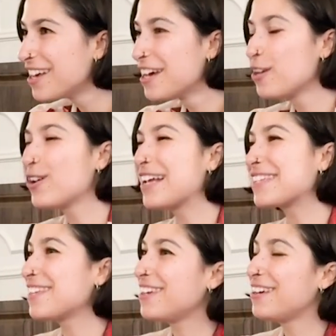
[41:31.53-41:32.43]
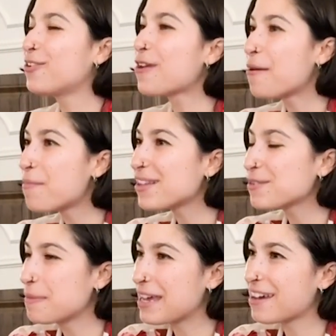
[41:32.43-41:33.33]
You can see grandmas
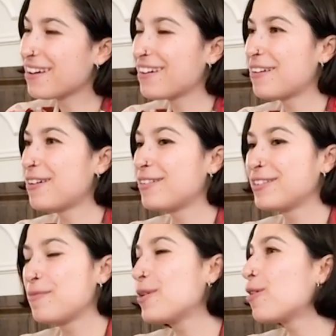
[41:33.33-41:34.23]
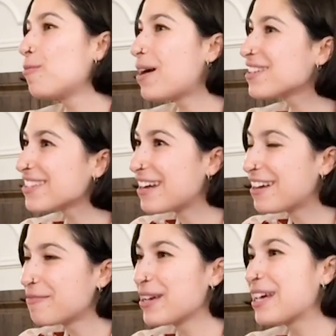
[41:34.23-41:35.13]
make typical pasta,
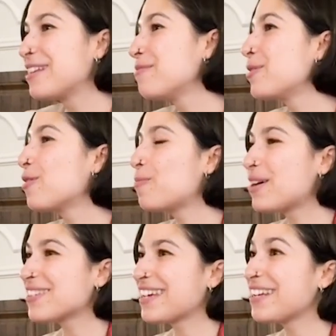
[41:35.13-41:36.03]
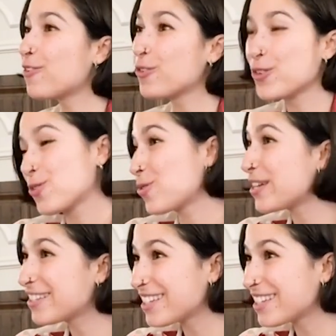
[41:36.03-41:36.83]
making typical pasta on the street.